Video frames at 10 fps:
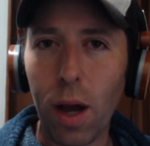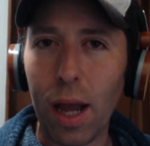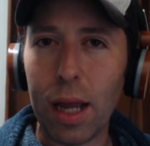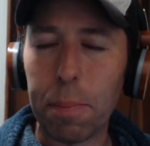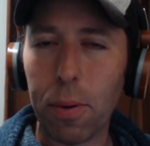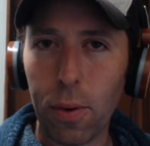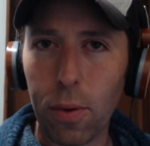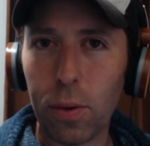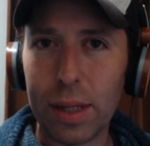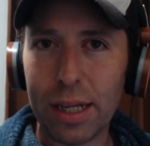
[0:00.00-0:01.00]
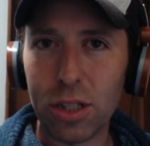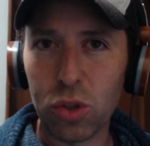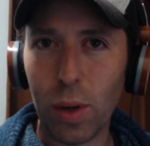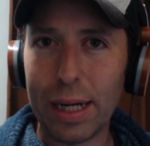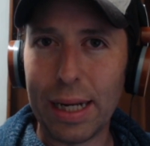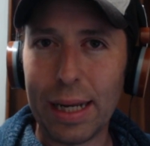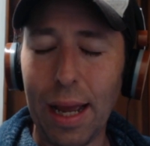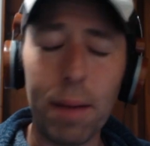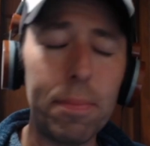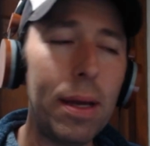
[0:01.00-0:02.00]
hype early in training
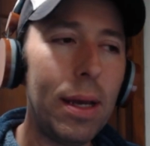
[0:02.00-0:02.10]
camp.